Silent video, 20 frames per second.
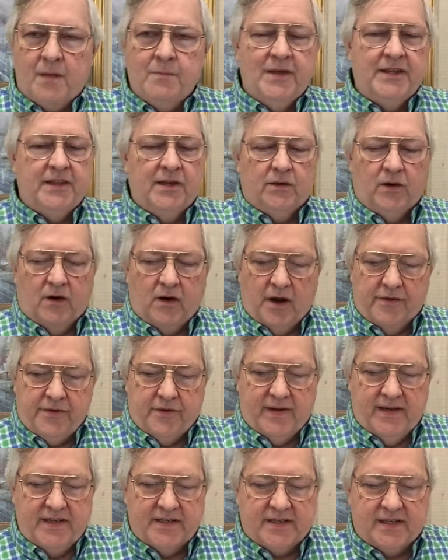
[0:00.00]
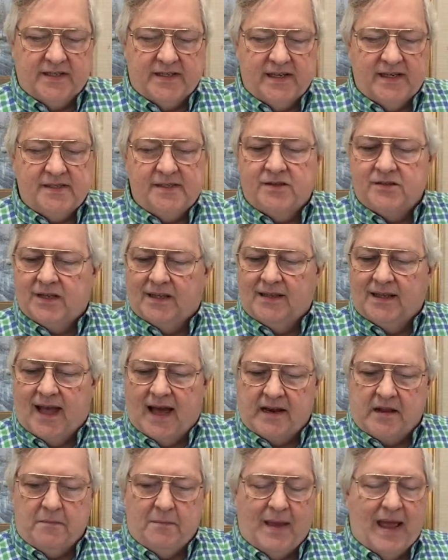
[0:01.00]
But there are other instances. There's a
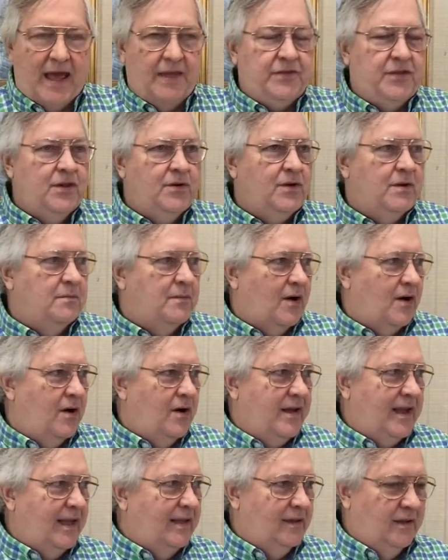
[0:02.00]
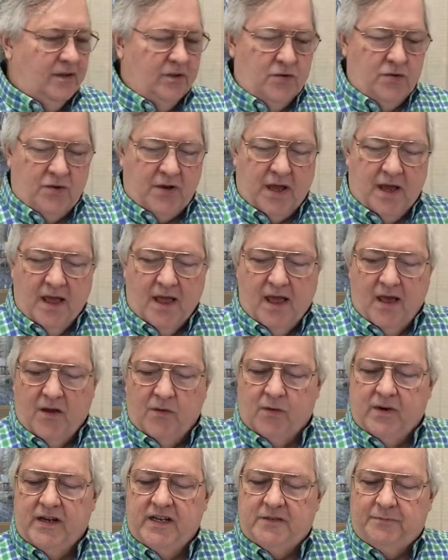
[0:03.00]
lot in Matthew and Mark and Luke
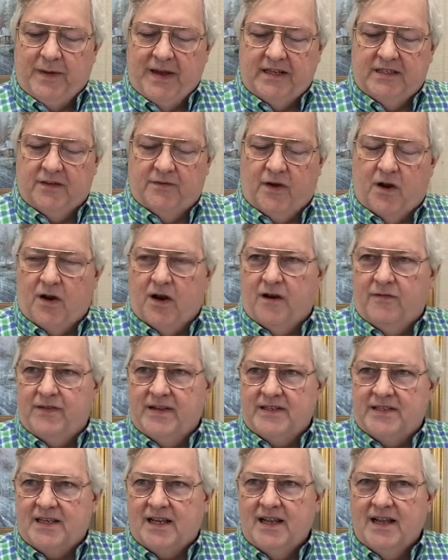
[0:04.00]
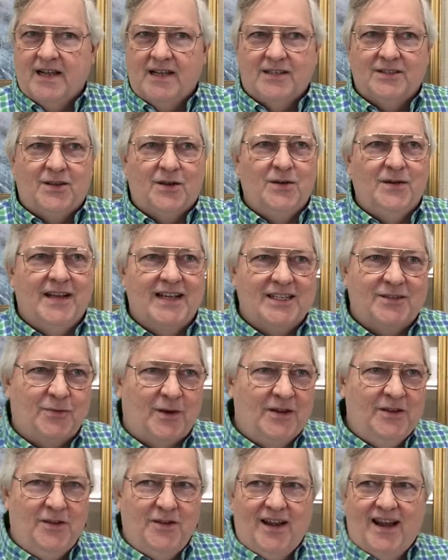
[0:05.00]
where he speaks of harvest. So guess
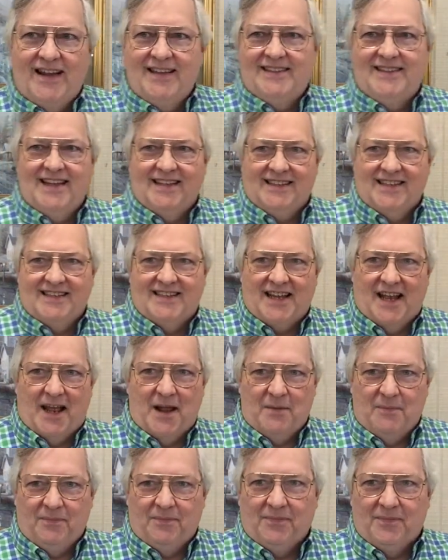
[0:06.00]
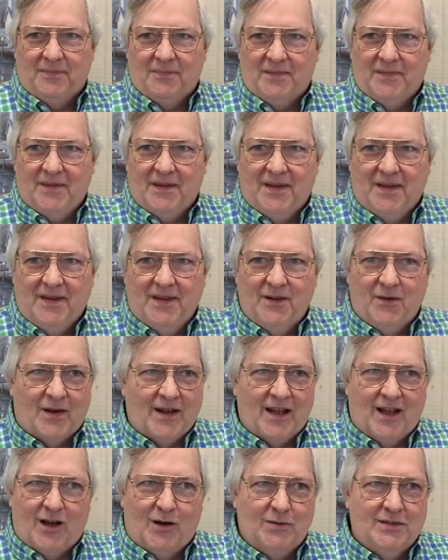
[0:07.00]
what you guys get this time? You know
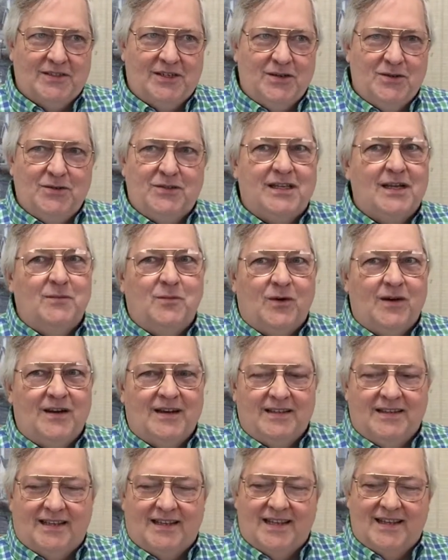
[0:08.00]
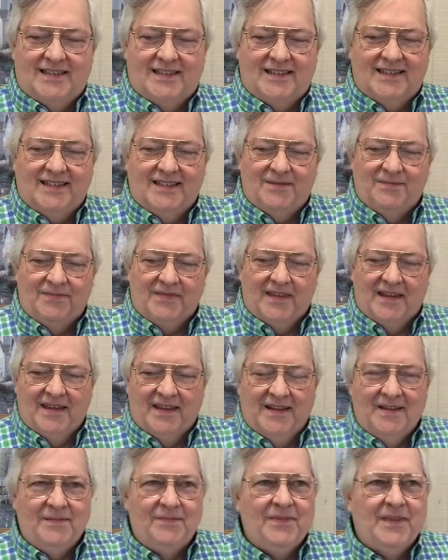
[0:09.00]
what I always do somewhere in the lesson.
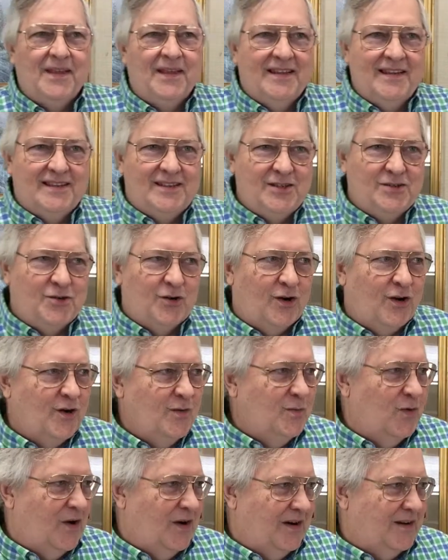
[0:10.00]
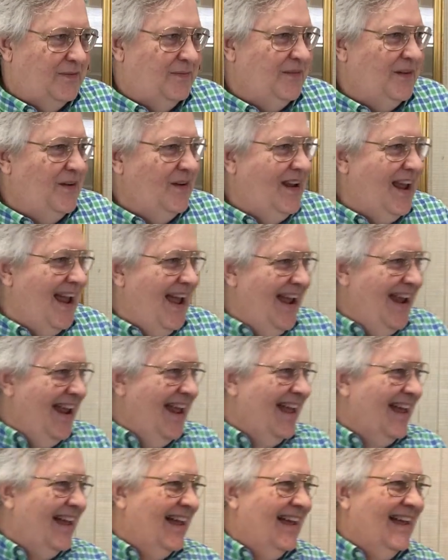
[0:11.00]
This is your homework, okay?